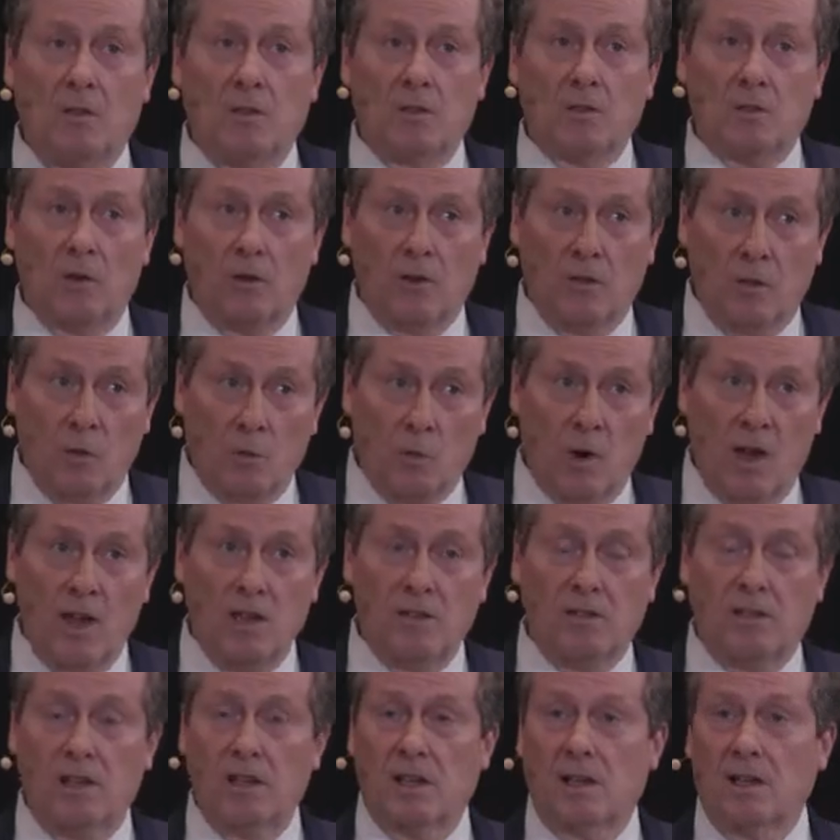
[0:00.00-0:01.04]
the sort of the
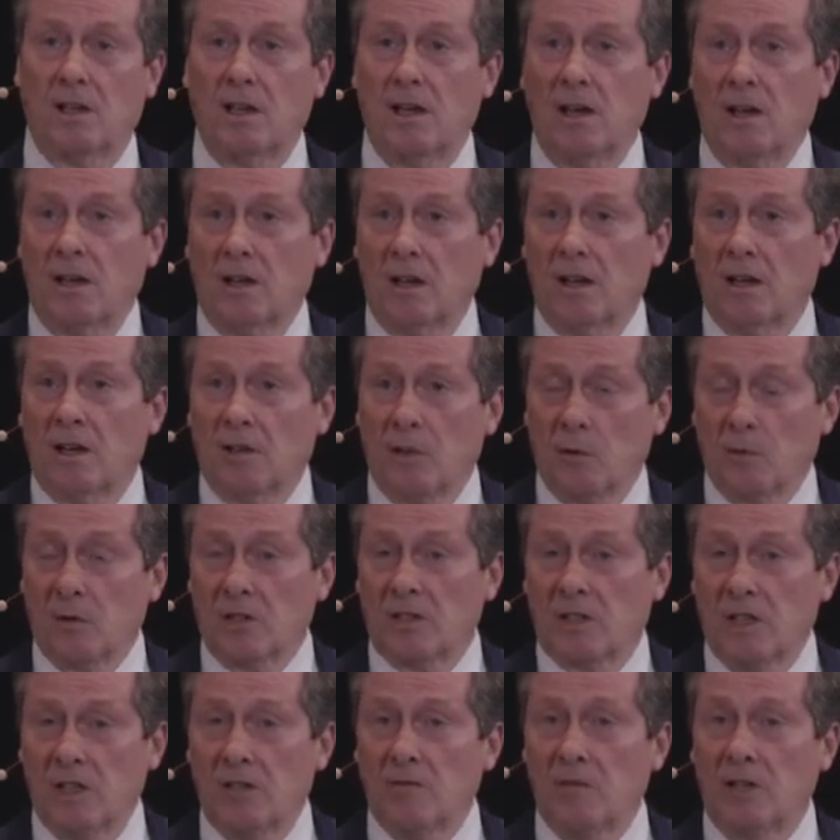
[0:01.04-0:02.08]
raising, the
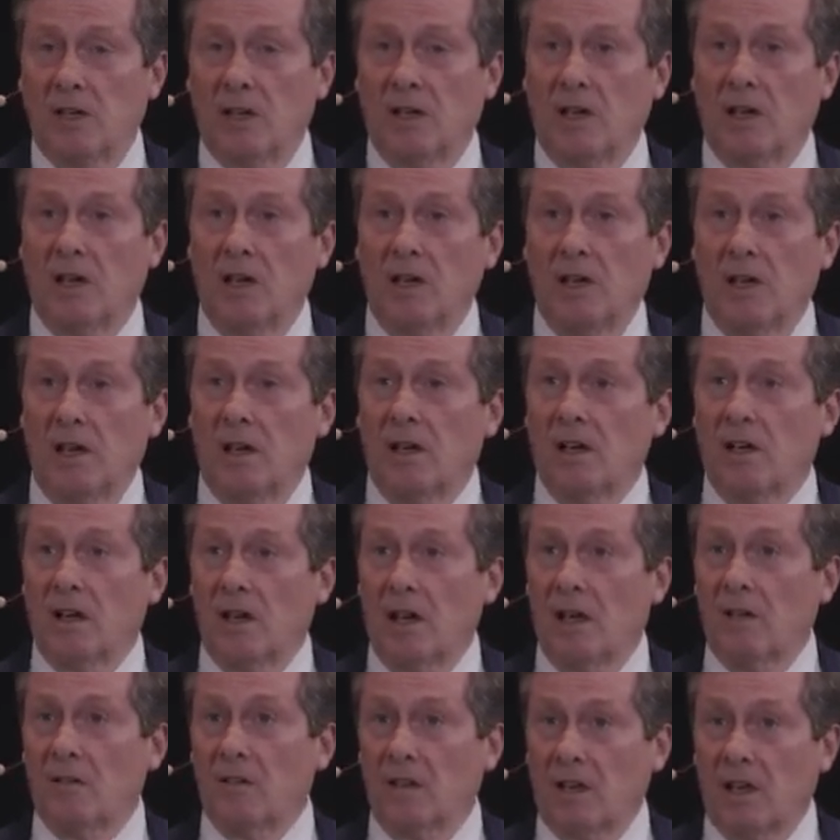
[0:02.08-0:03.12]
receiving,
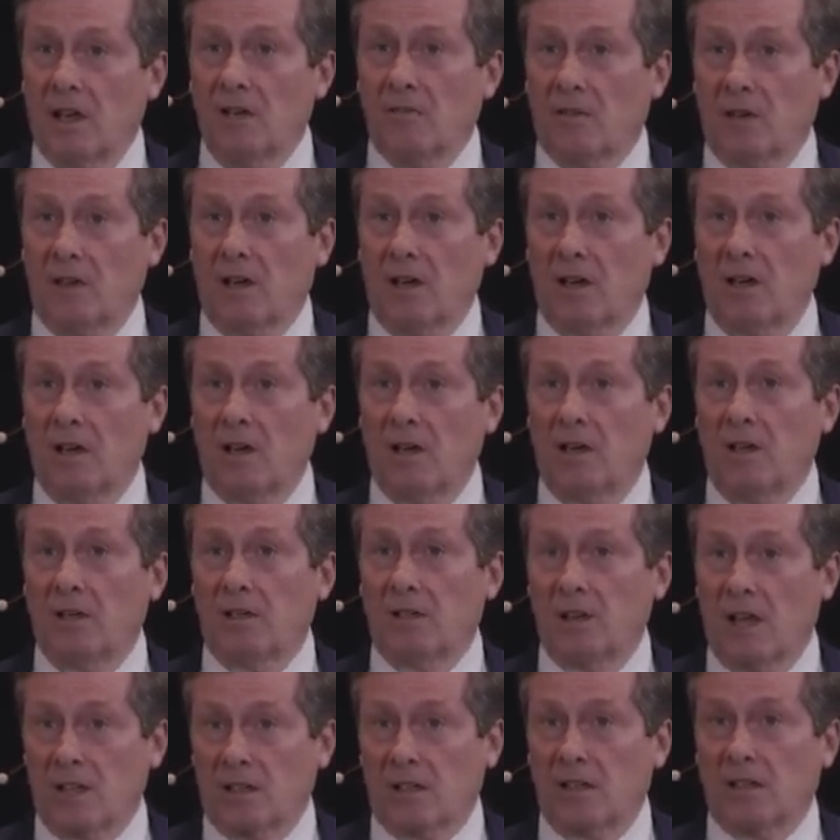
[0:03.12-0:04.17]
and the giving
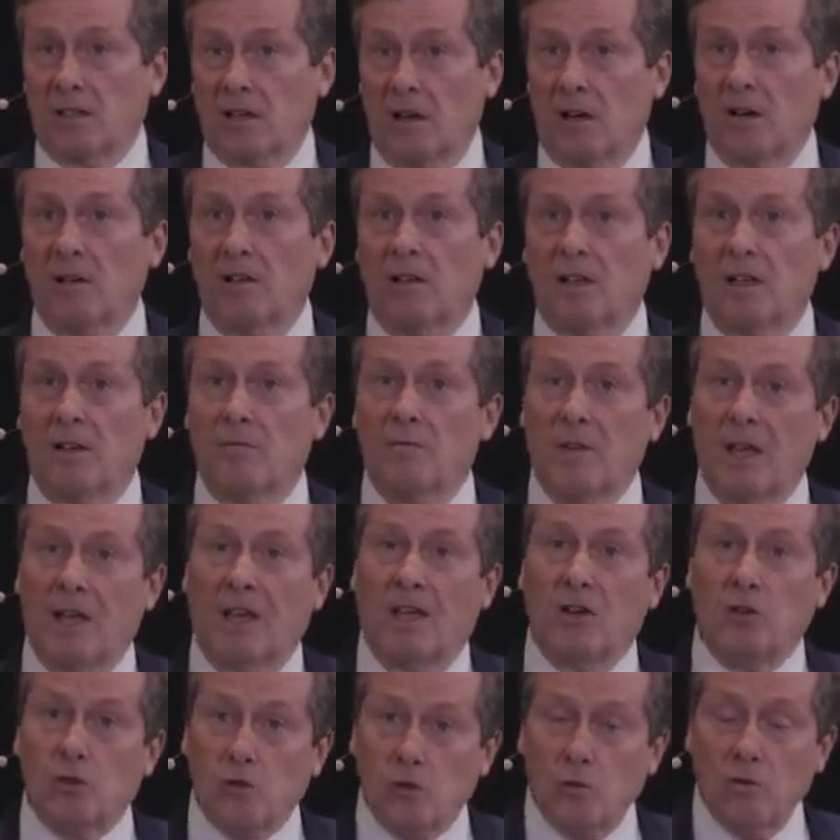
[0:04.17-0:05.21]
is necessarily
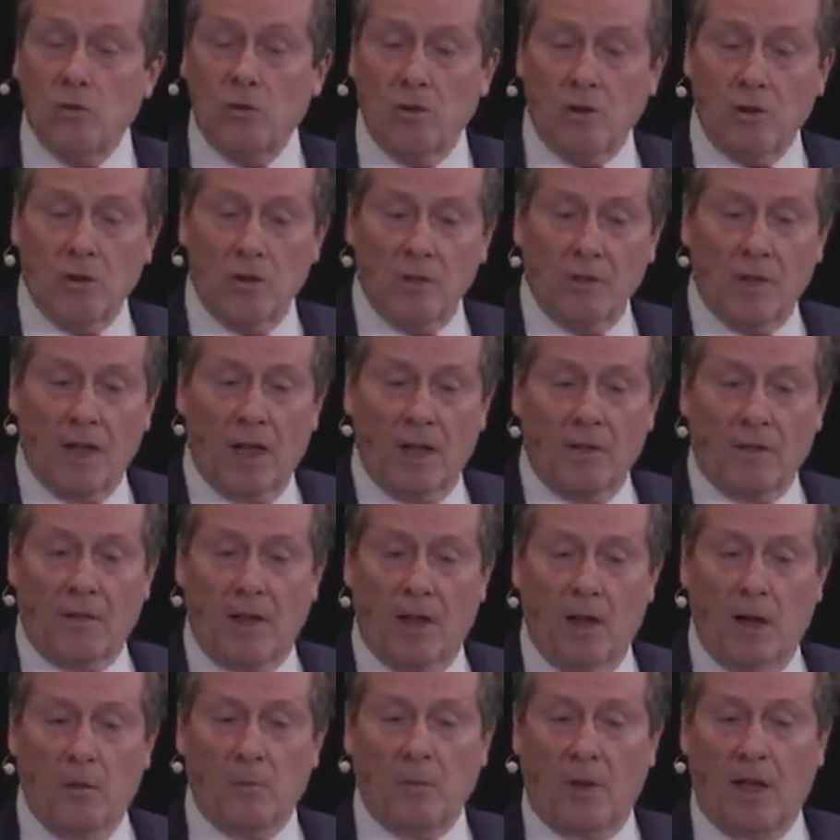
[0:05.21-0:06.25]
making sure that the
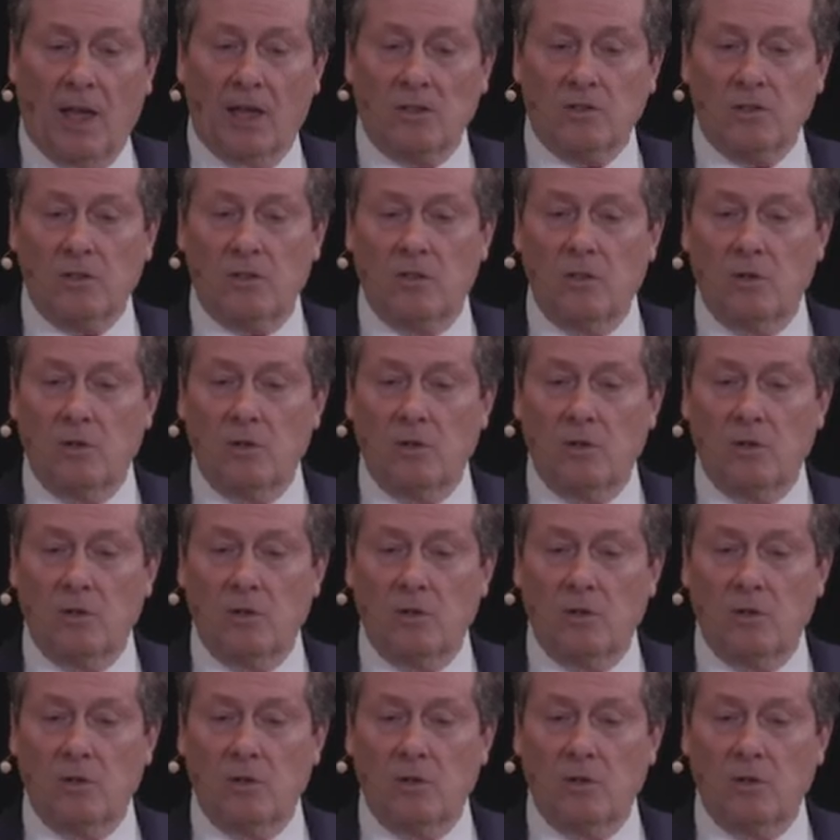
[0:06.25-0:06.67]
help gets